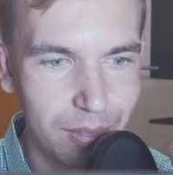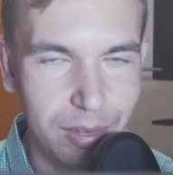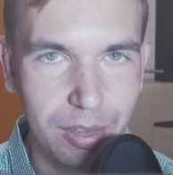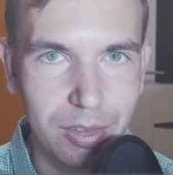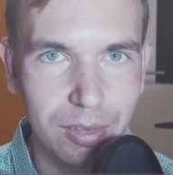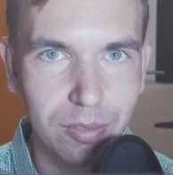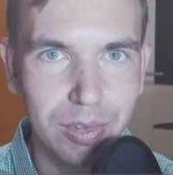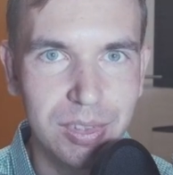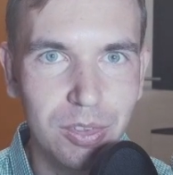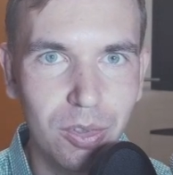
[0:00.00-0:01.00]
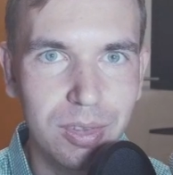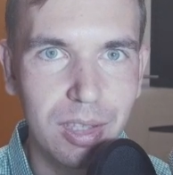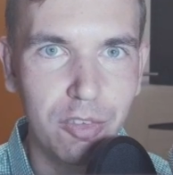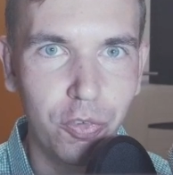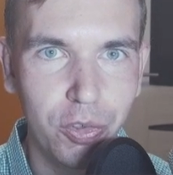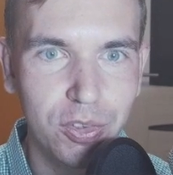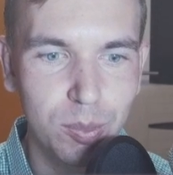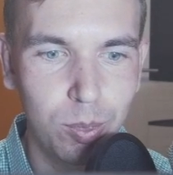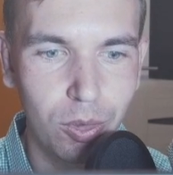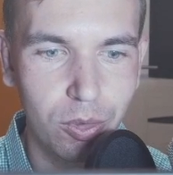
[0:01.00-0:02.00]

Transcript: It was not a focused blog